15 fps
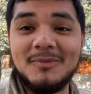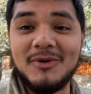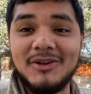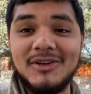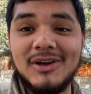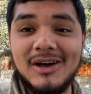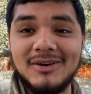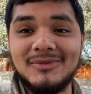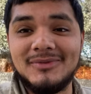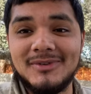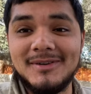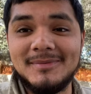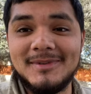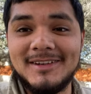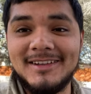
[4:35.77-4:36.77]
where you got them
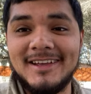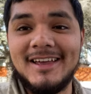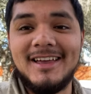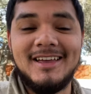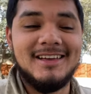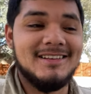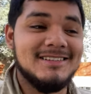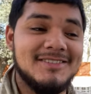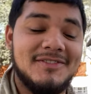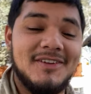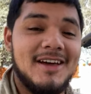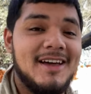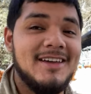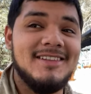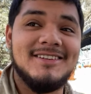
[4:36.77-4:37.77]
from, because if
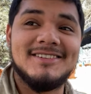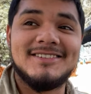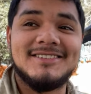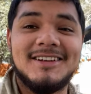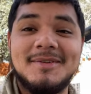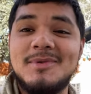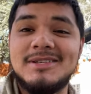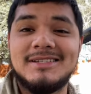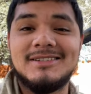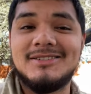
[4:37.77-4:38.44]
not, you're gonna start missing